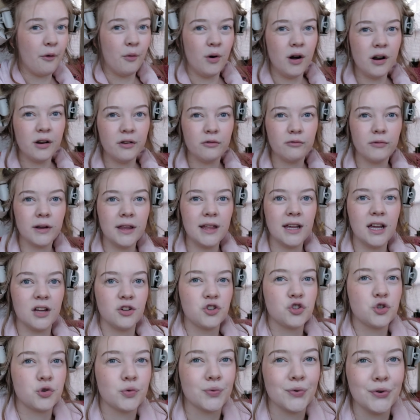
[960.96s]
want really a
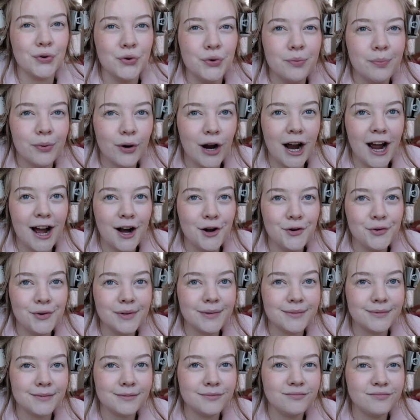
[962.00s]
true brown,
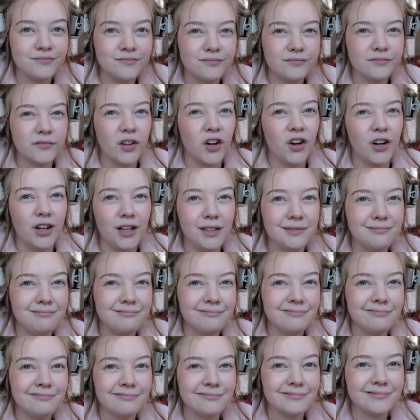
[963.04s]
not
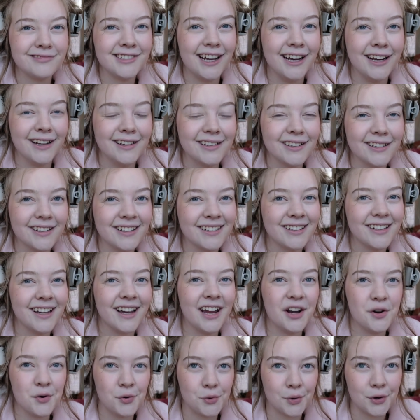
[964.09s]
like
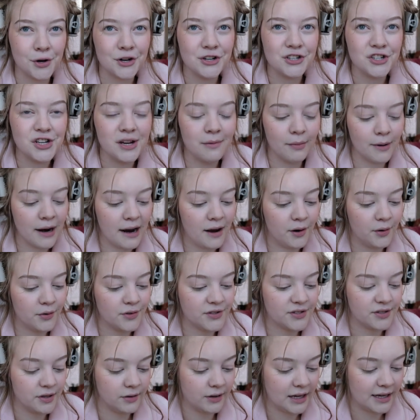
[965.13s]
an orangey brown,
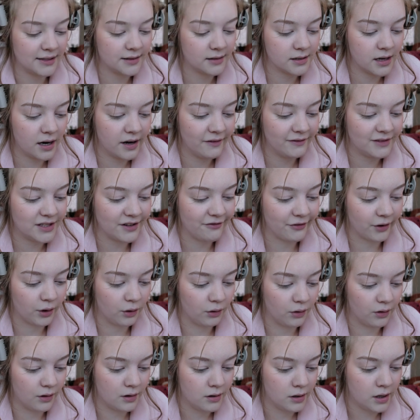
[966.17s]
so that's kind of
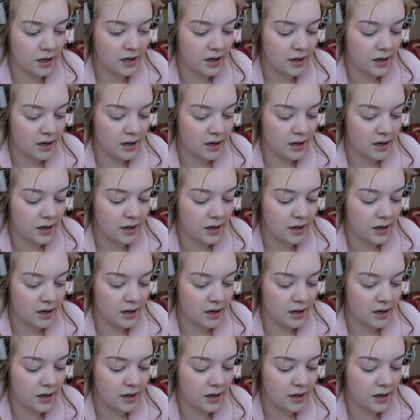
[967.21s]
difficult.